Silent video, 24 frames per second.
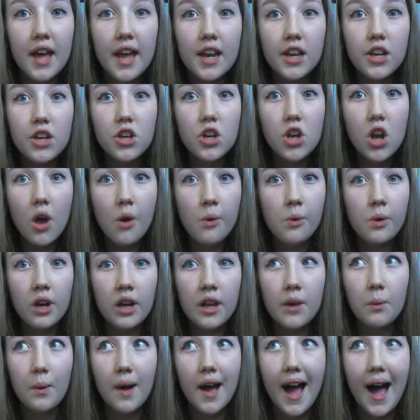no
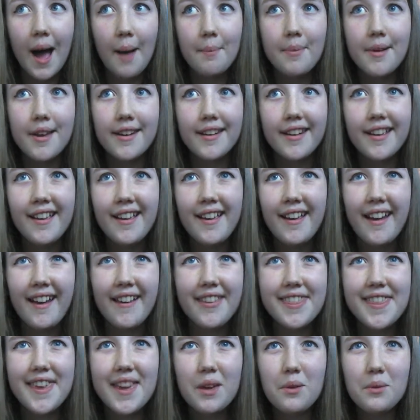clue what happened. I
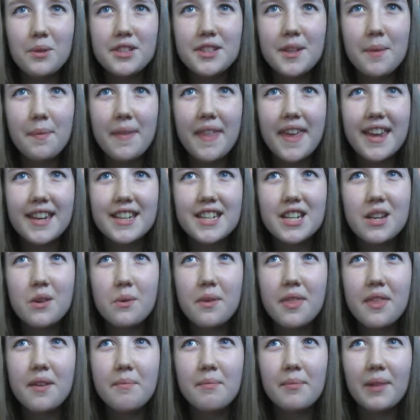think it was something to do
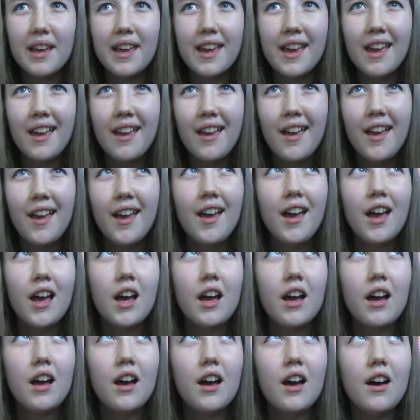with him, like,
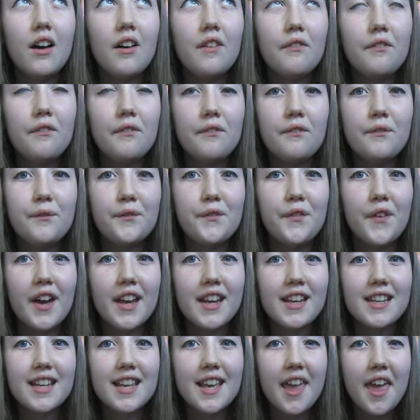
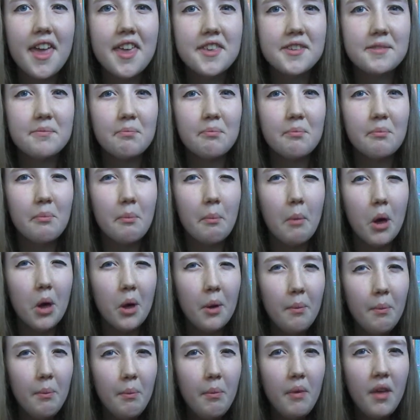finding his
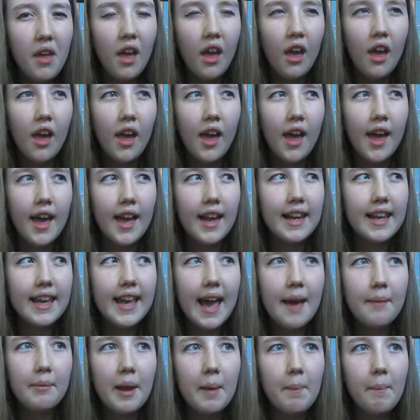mum? And he
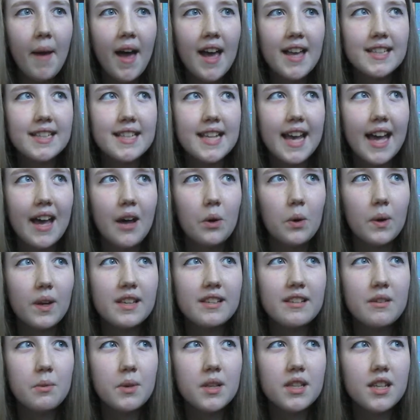kept like passing out
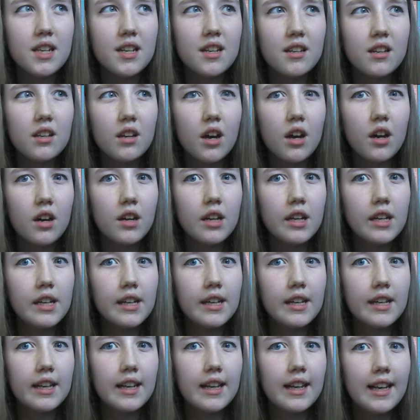because he was a
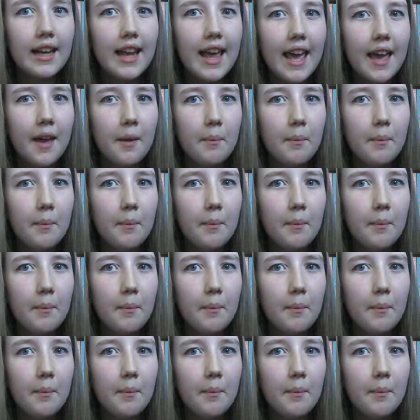narcoleptic,